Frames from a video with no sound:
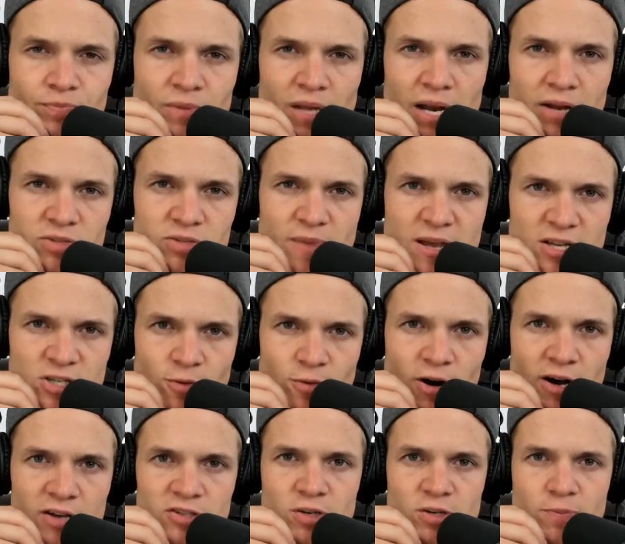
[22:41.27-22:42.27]
And I was miserable.
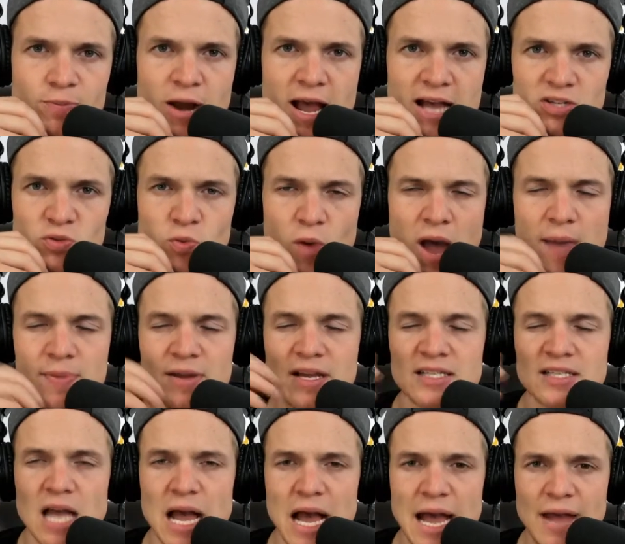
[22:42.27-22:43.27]
I was depressed. Why?
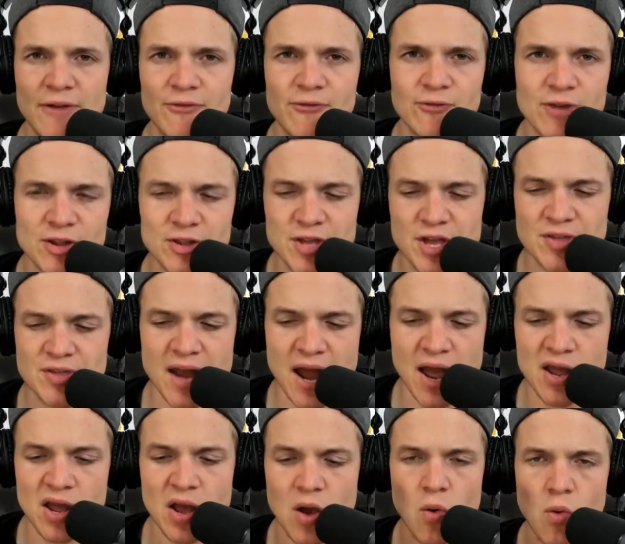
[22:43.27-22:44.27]
Because everything that
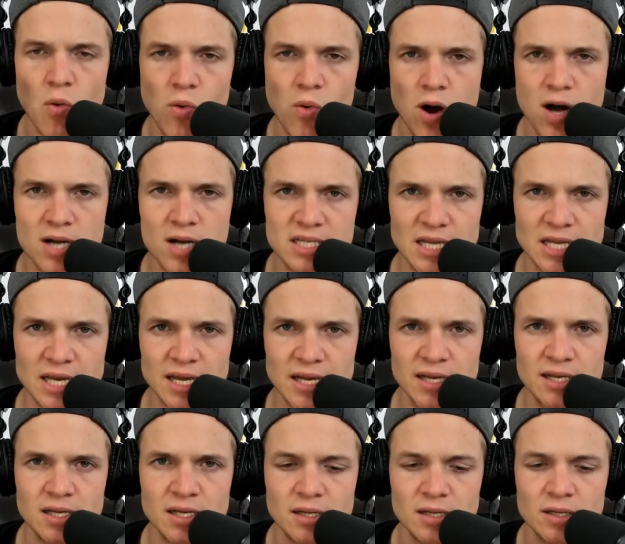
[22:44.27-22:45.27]
I
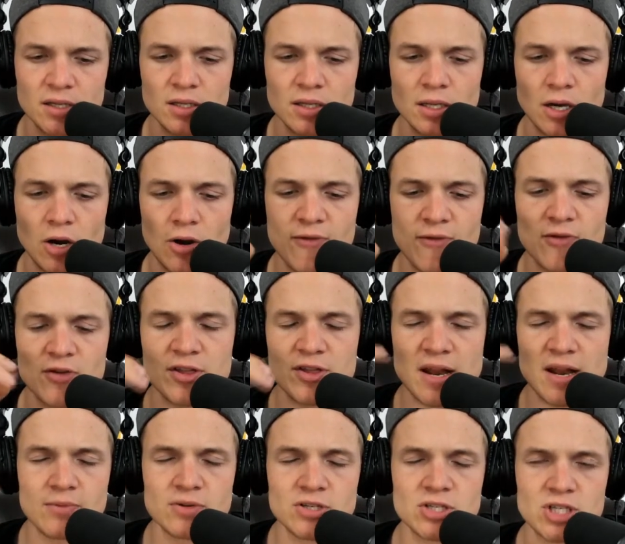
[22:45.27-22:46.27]
wanted or everything
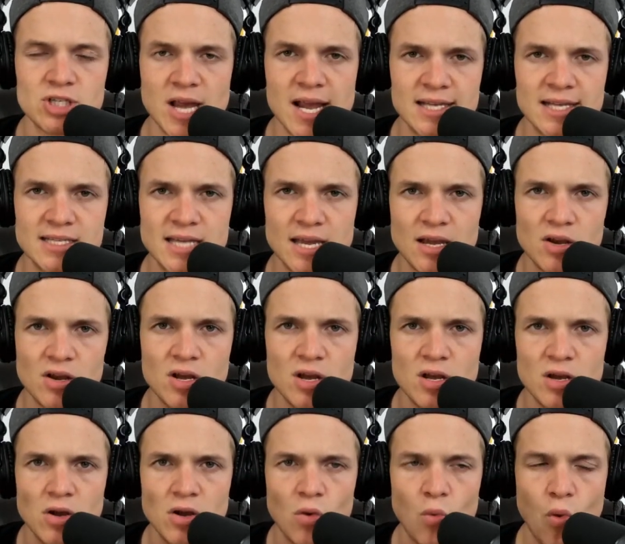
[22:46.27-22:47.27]
that I was chasing
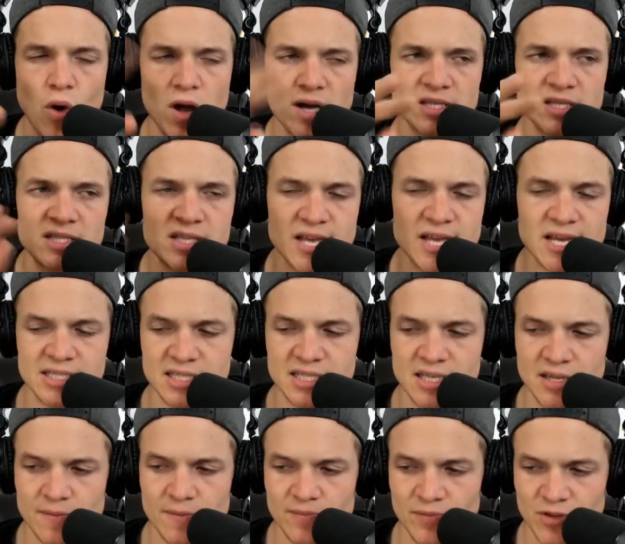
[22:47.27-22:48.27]
was this
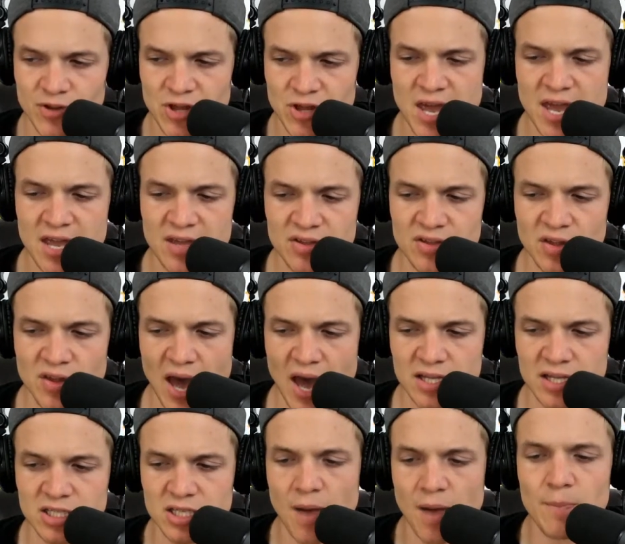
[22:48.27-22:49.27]
thing
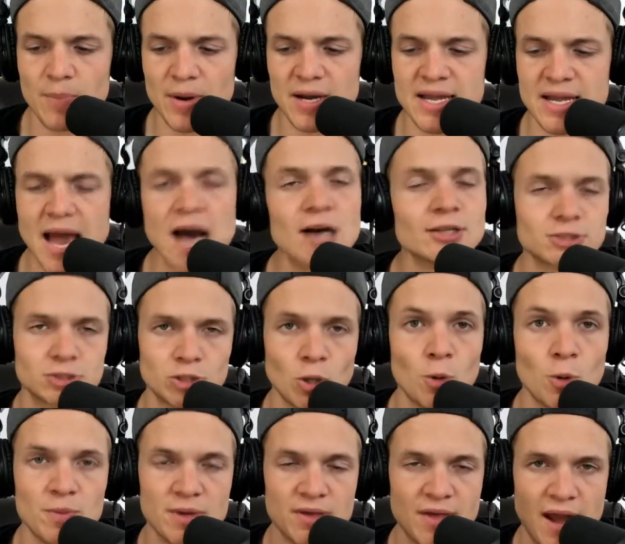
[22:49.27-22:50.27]
that somebody else
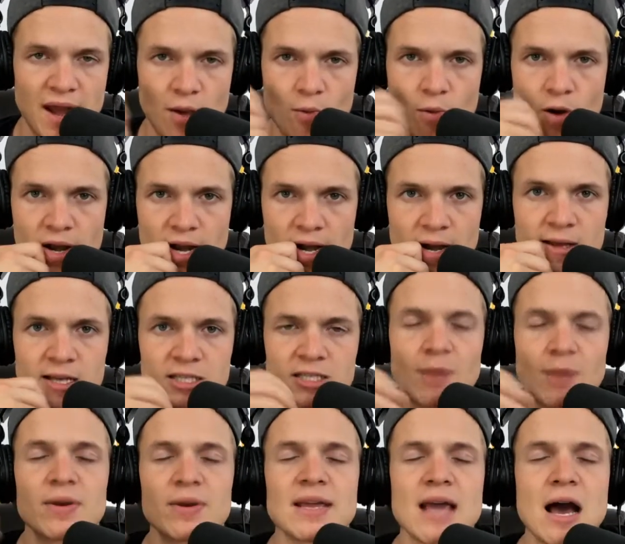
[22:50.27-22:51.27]
told me that I wanted.
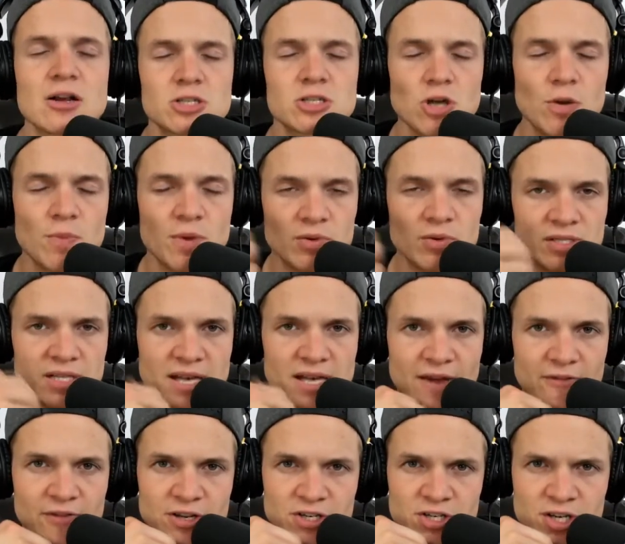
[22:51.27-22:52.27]
Somebody else told me was the
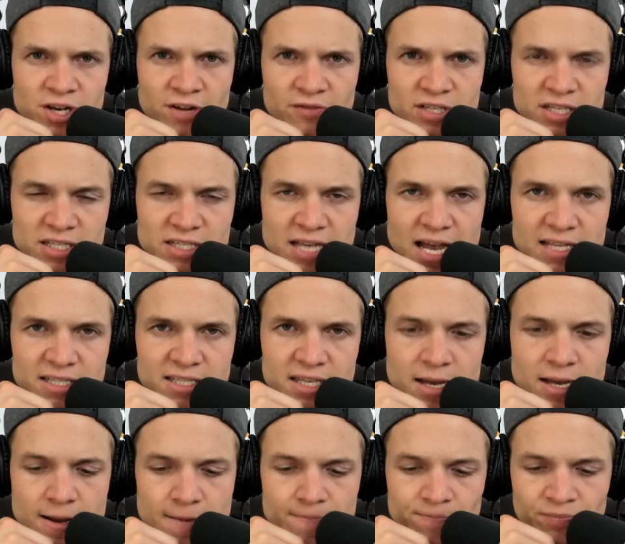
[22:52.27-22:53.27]
definition of success.
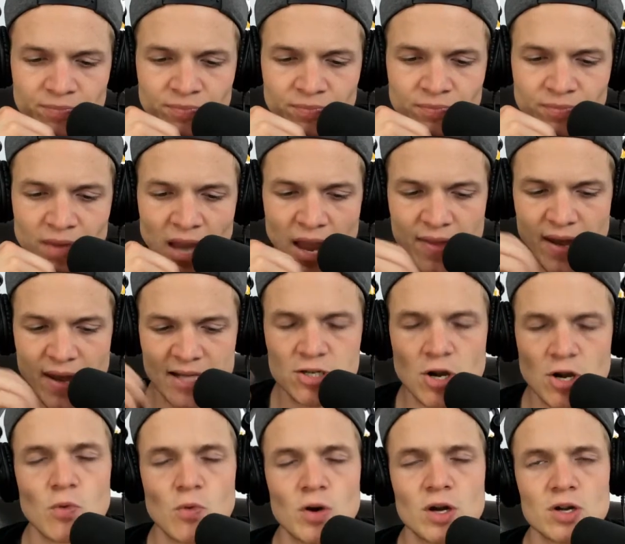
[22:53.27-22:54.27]
And then I
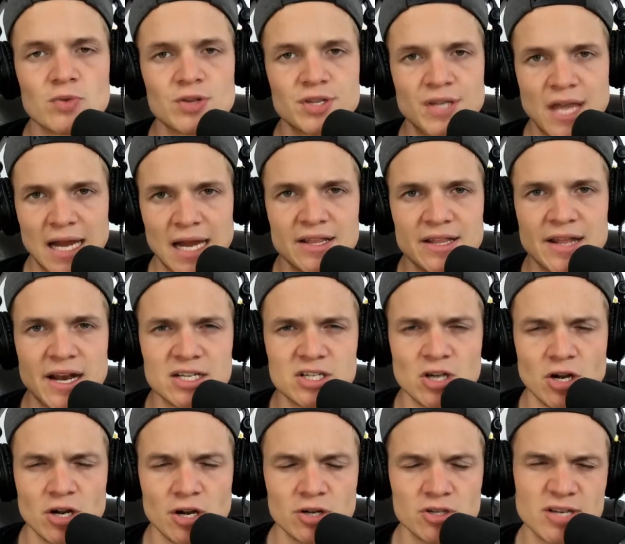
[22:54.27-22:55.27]
started working with Katie. Then I
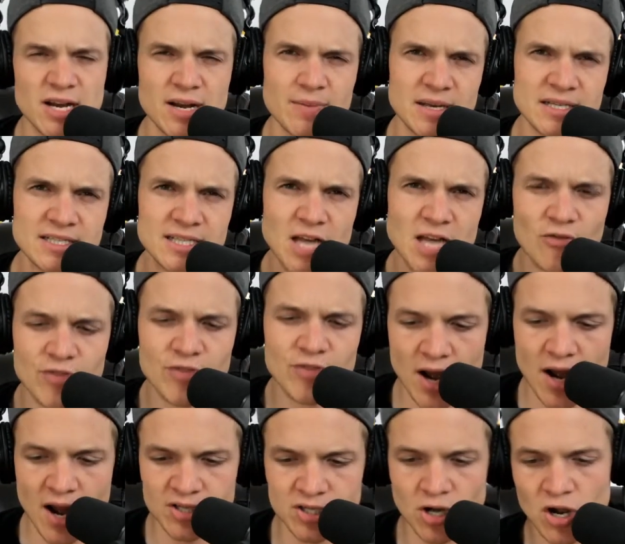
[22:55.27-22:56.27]
started understanding myself. Then
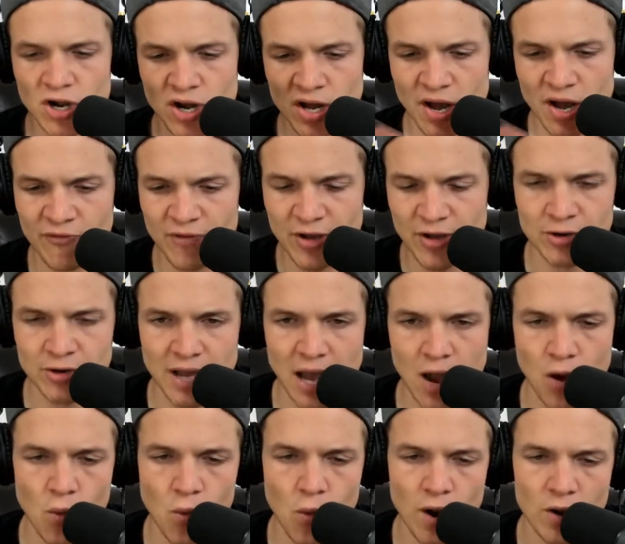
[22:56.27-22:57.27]
I started figuring
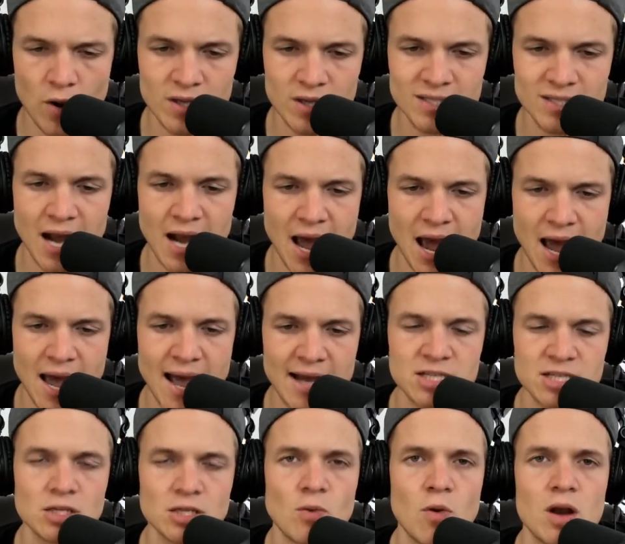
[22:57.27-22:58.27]
out what it was that I
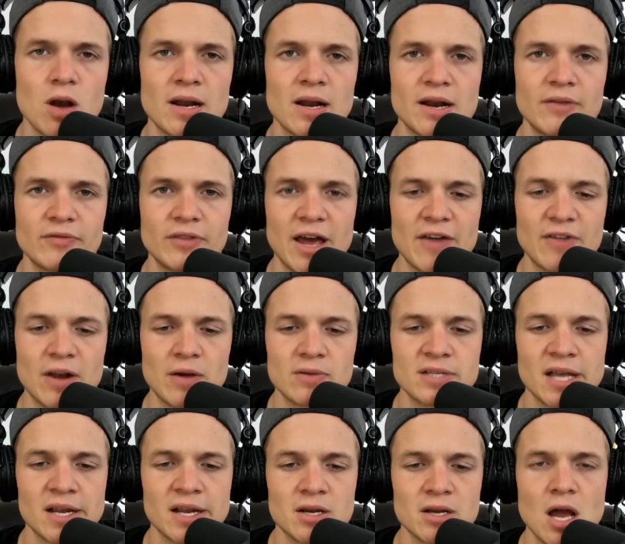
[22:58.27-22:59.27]
actually wanted out of life. And I was
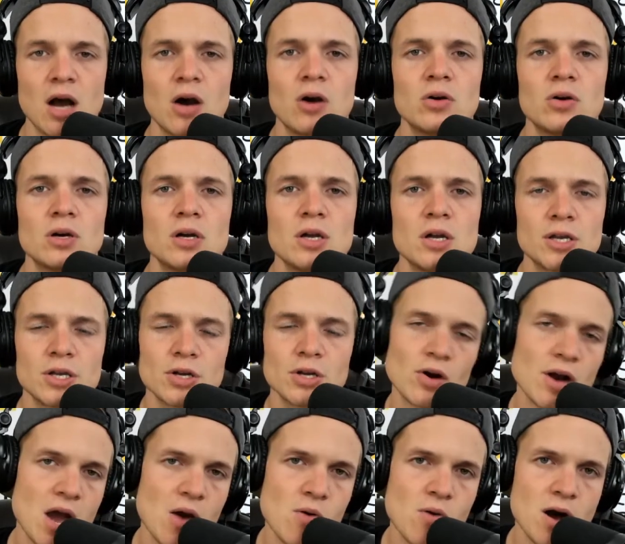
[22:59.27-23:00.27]
like, no, you know
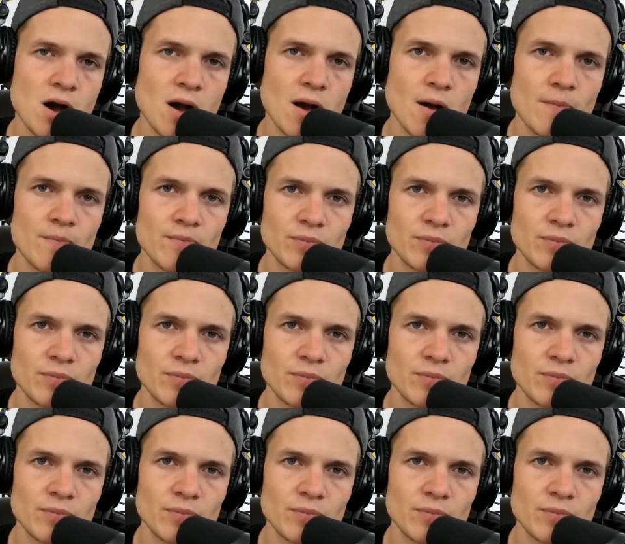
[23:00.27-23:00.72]
what I want?